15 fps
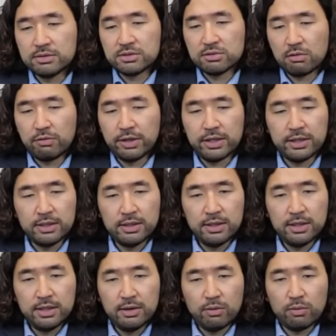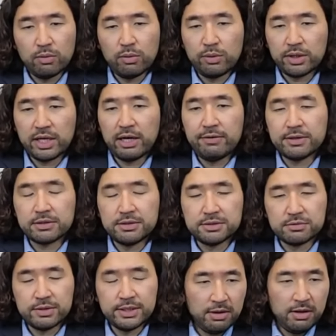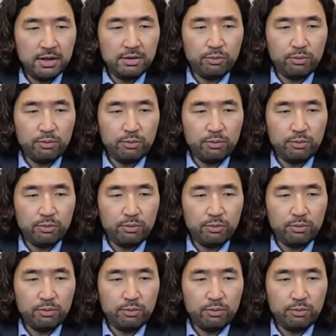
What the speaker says: story or characters, right?